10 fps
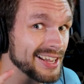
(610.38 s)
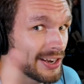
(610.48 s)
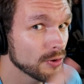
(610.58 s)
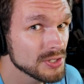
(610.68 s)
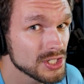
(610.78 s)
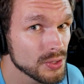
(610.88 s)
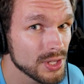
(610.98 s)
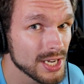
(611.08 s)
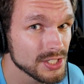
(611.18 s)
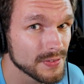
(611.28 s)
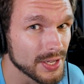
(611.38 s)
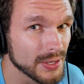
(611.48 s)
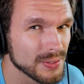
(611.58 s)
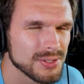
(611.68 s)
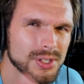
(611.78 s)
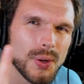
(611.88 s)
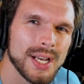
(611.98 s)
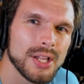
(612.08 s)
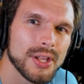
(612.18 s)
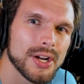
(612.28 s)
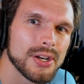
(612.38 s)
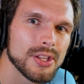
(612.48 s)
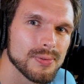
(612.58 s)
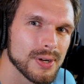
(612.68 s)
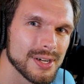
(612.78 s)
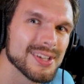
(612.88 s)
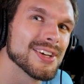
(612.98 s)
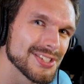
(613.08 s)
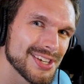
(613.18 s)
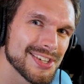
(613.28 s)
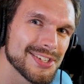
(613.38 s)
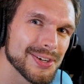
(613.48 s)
and I hope to see you in the next video, so go ahead and click on another one. I'll see you